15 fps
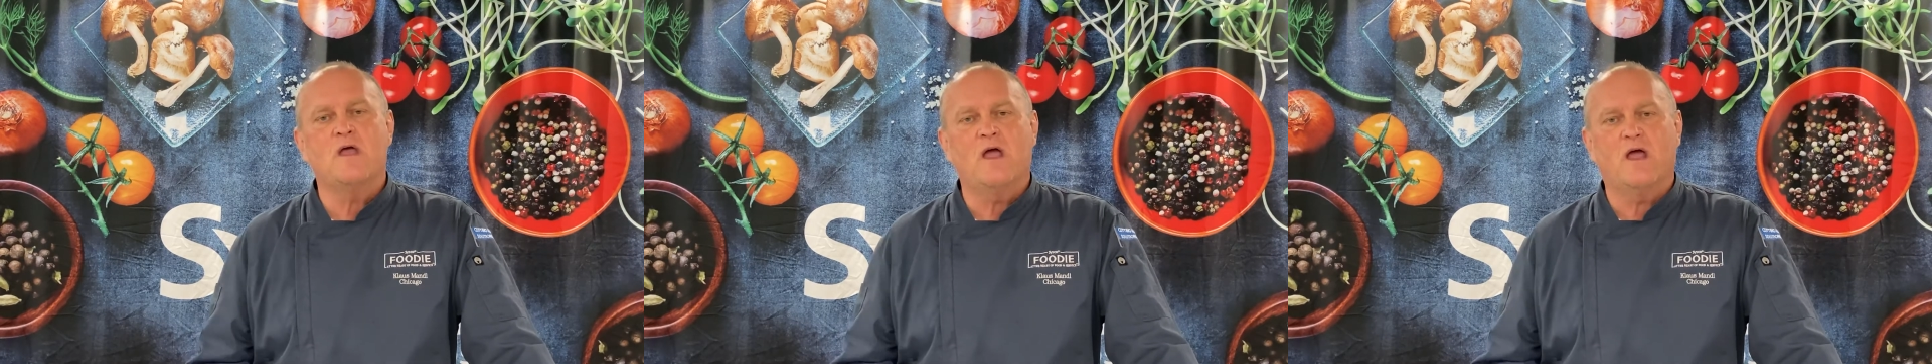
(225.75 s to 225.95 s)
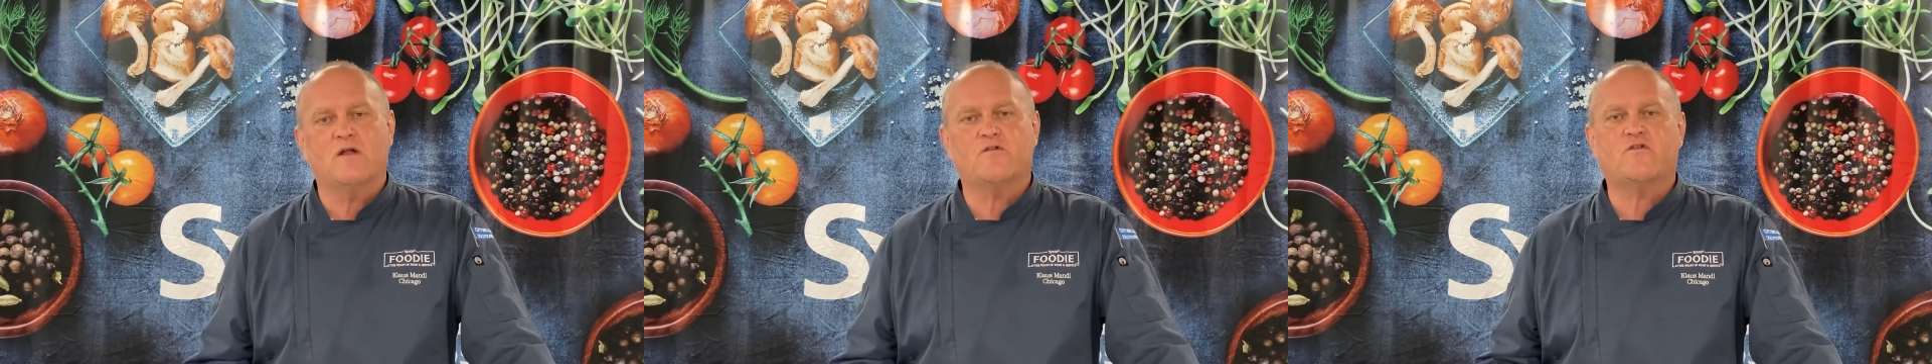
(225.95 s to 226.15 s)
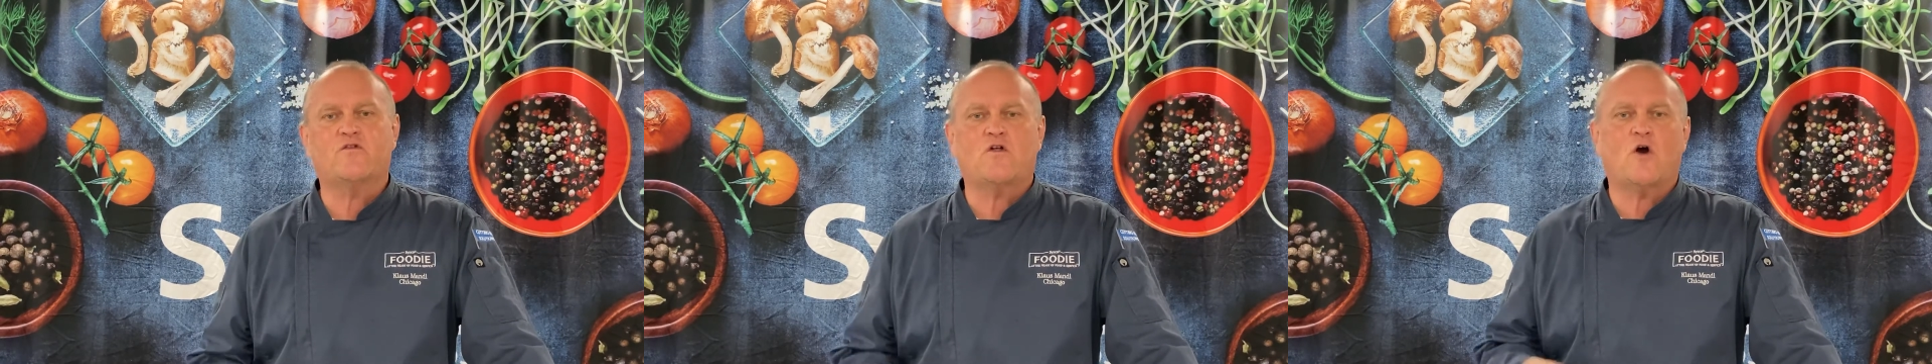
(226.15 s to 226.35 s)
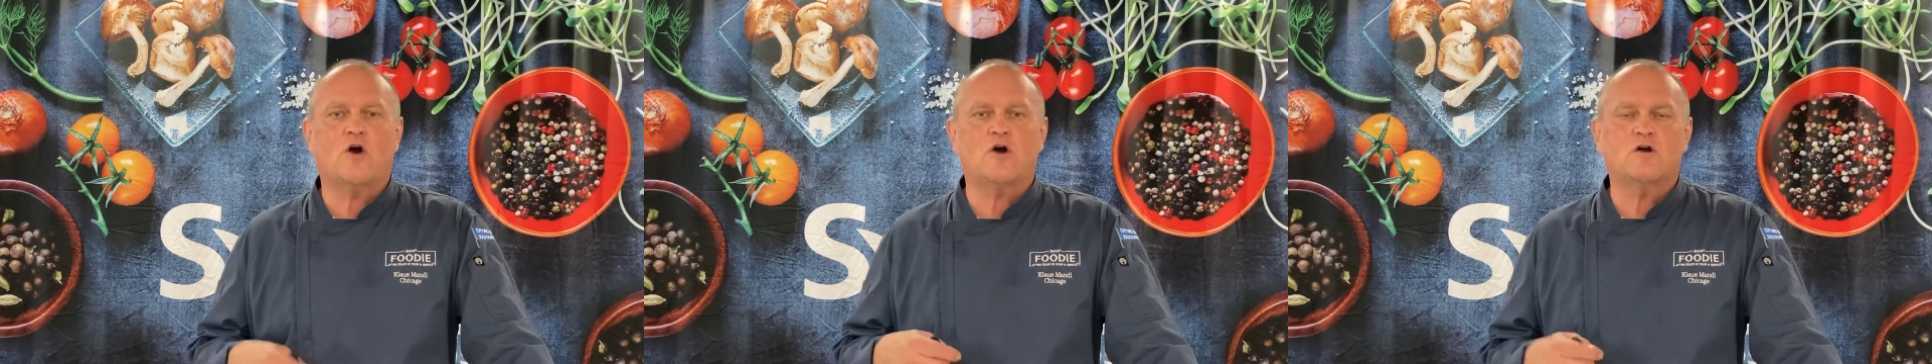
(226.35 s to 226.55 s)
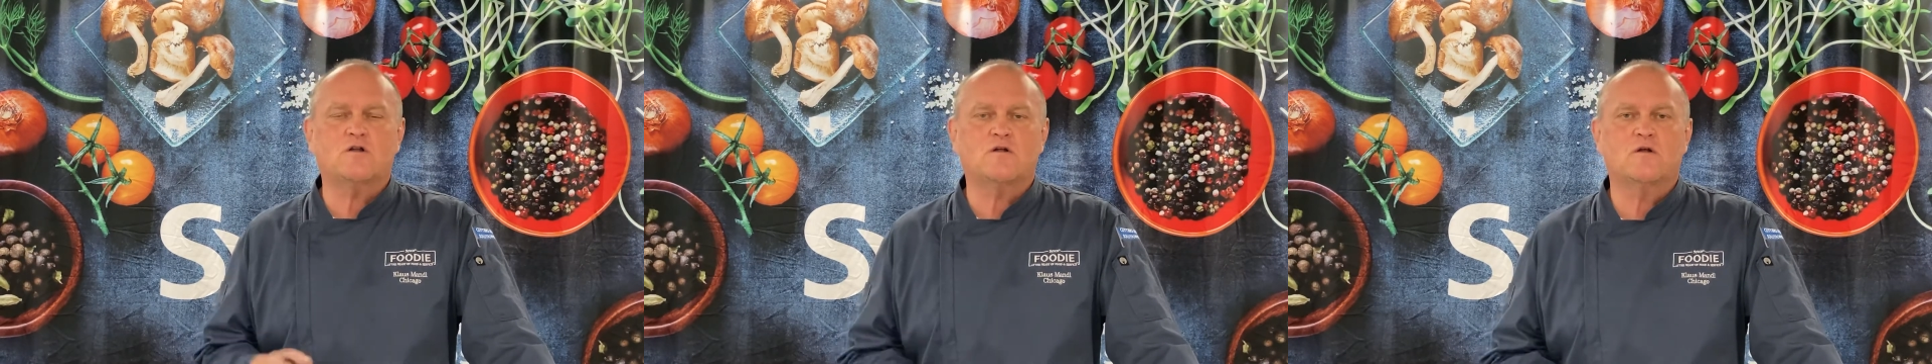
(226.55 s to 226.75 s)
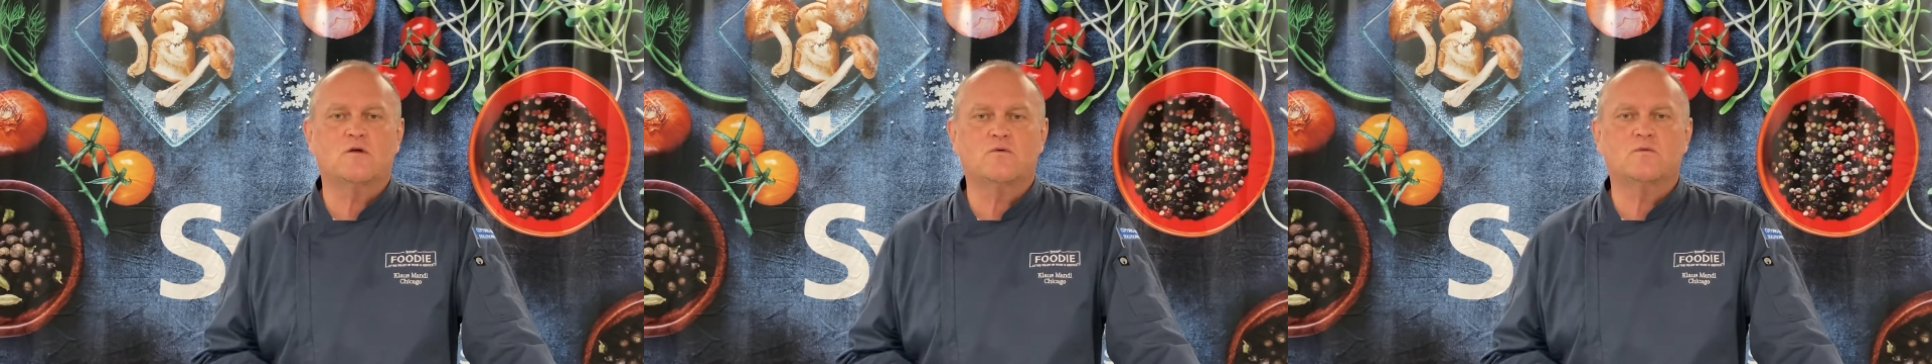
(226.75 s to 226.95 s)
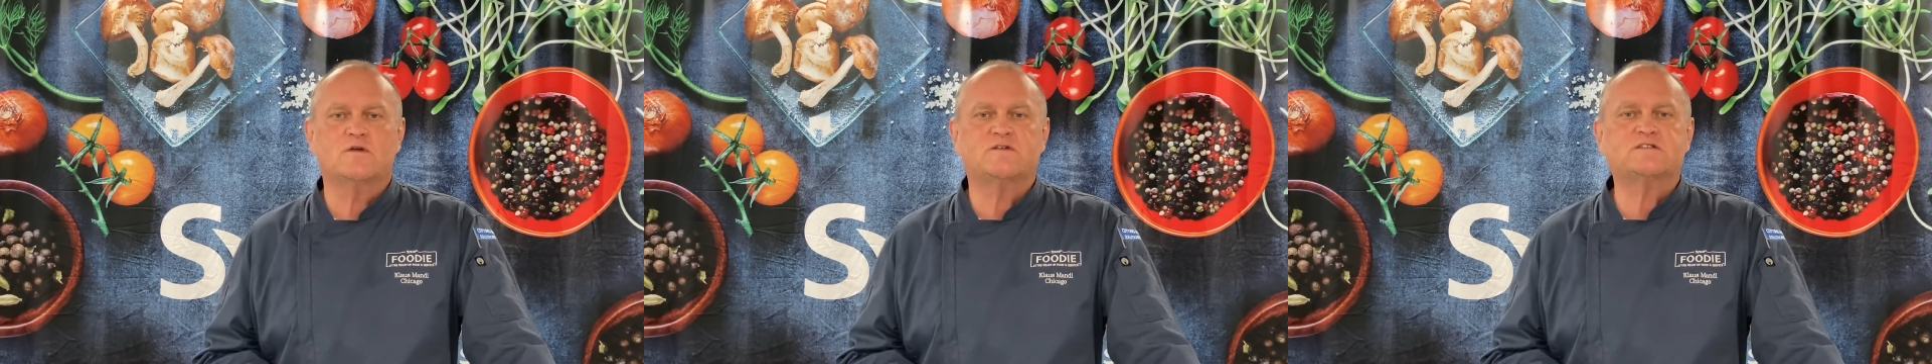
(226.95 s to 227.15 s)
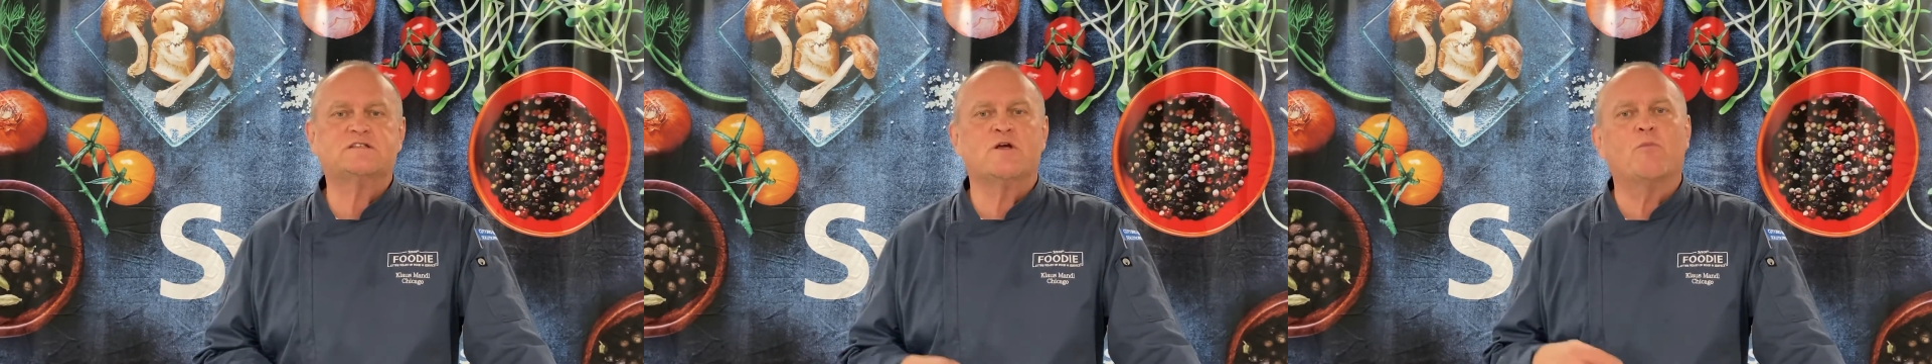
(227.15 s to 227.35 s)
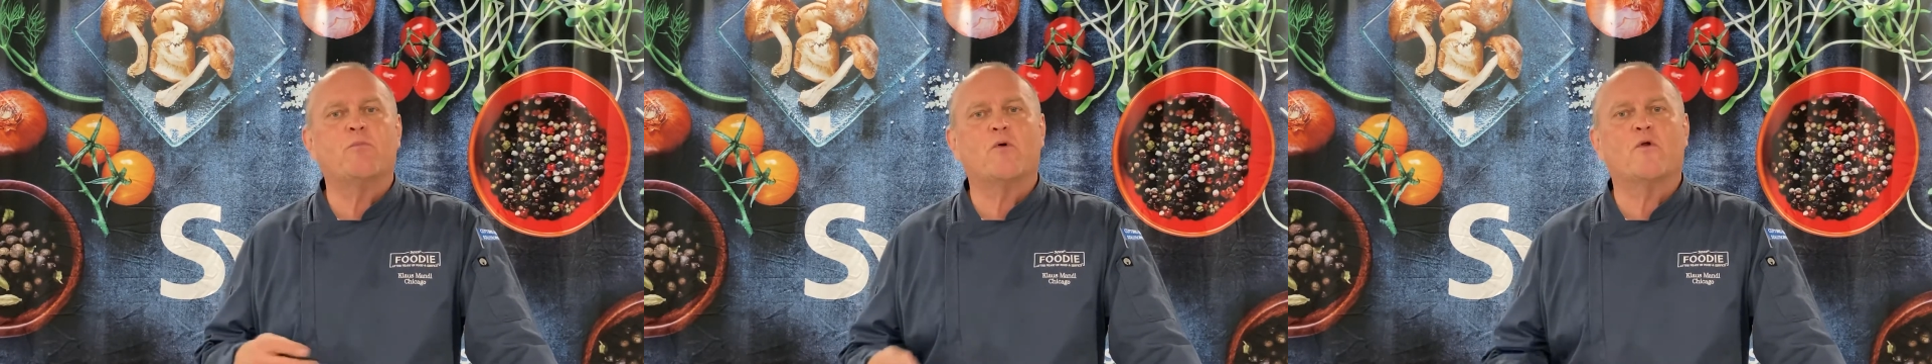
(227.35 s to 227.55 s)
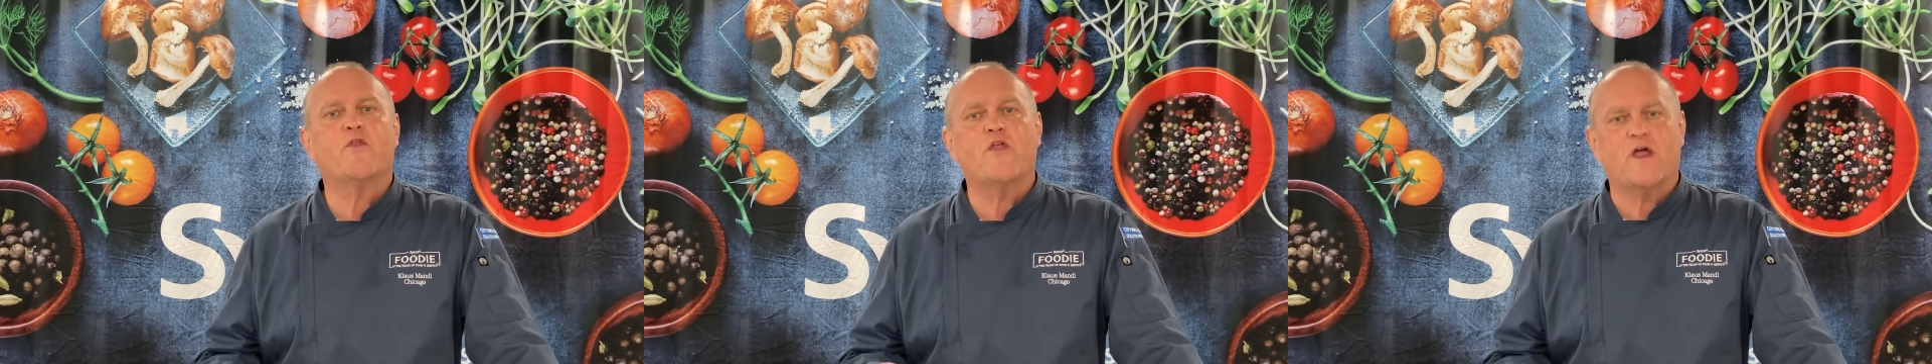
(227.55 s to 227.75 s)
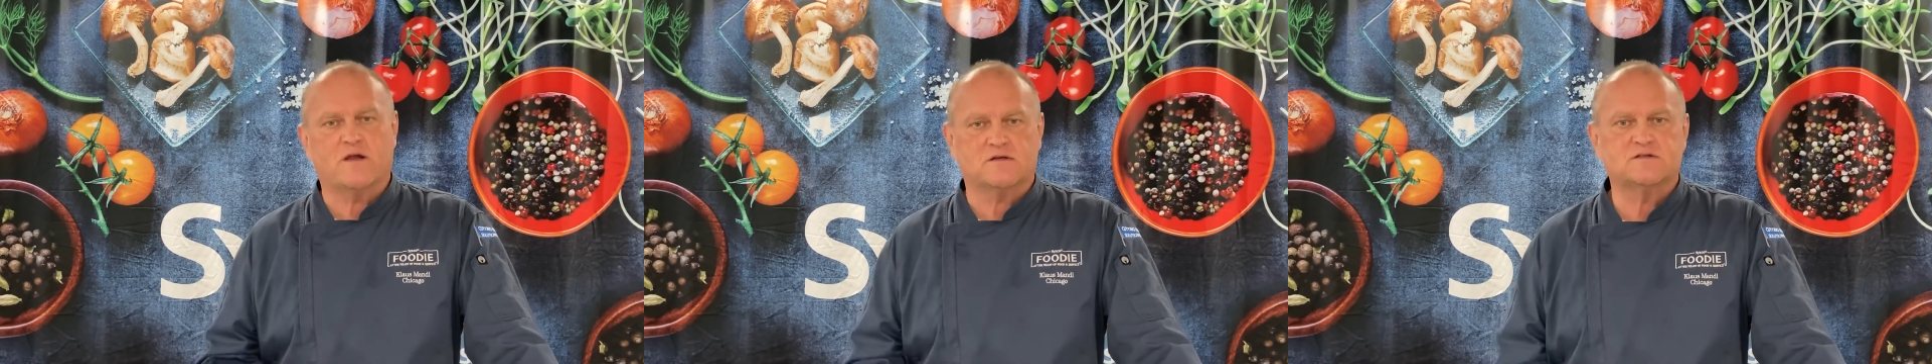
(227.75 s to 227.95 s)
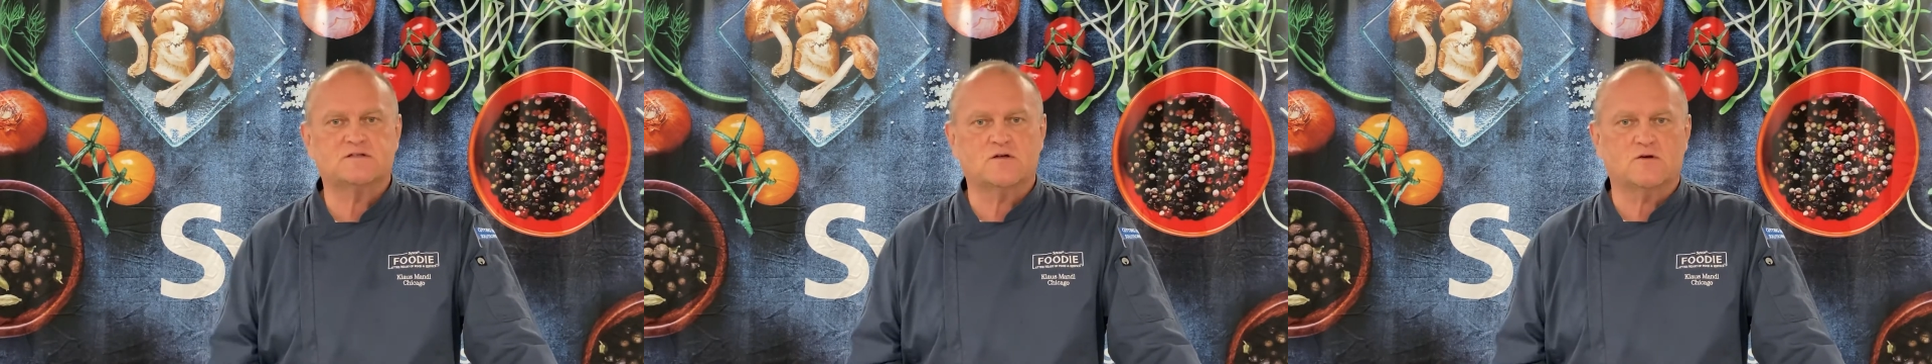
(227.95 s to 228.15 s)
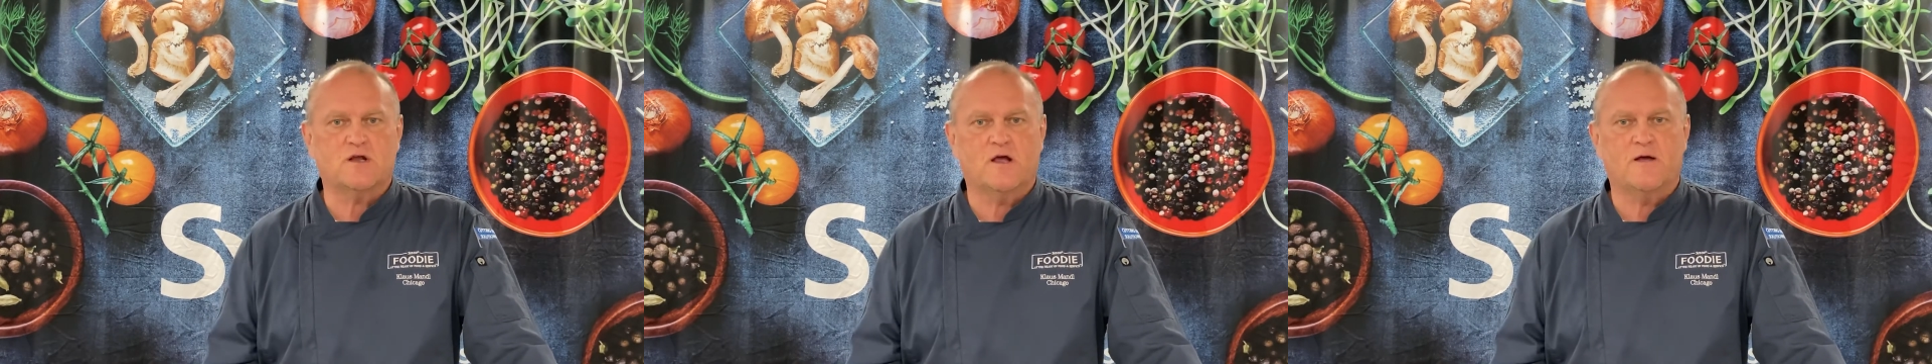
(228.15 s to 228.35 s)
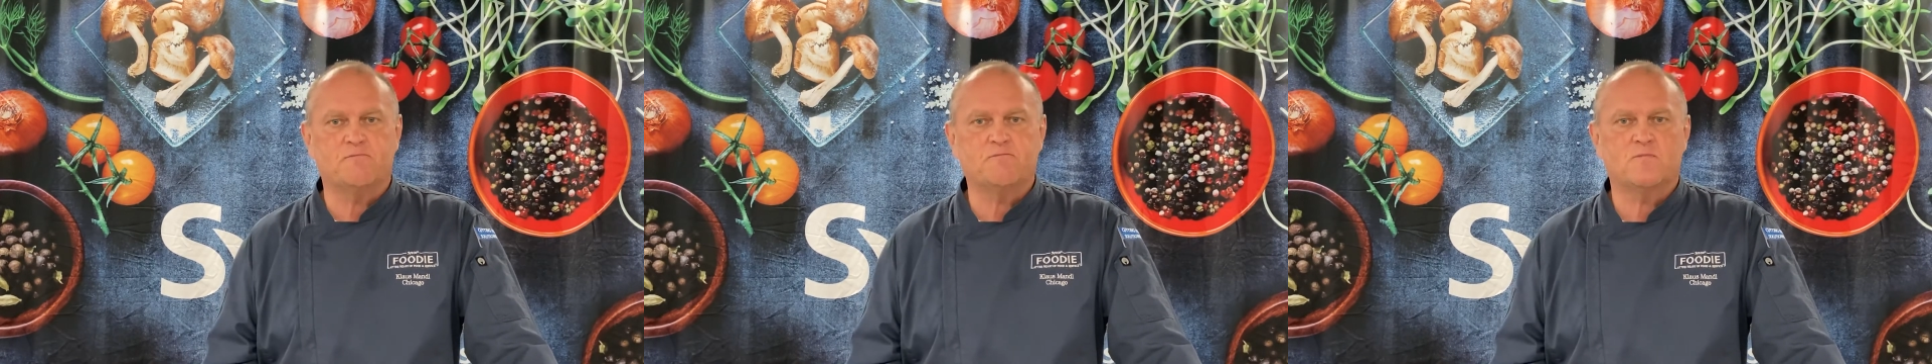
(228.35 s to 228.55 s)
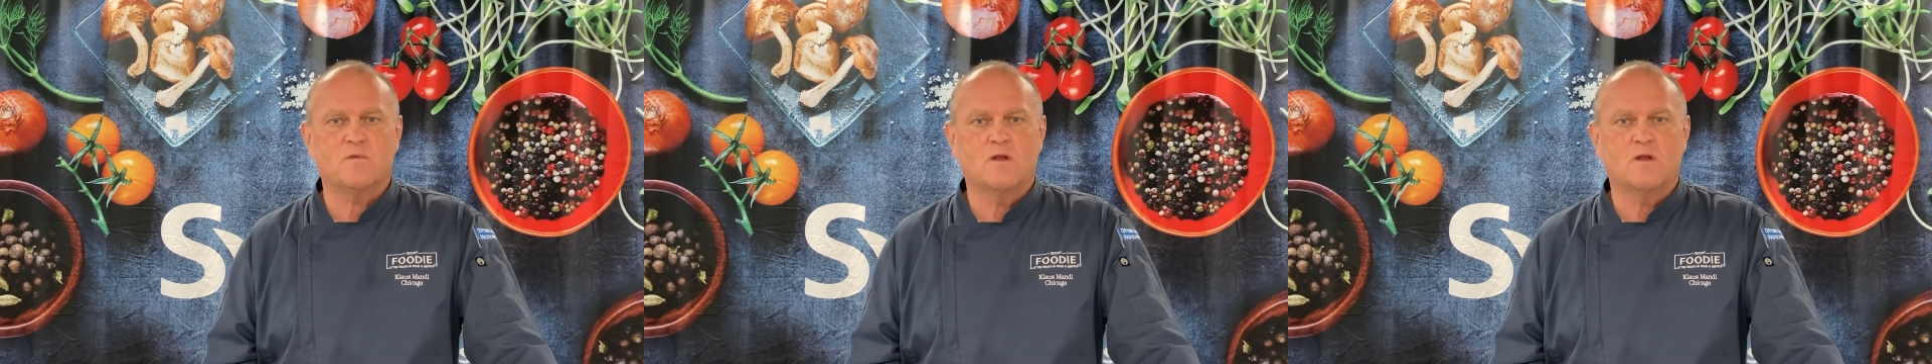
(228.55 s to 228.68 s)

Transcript: And start with simple things, okay?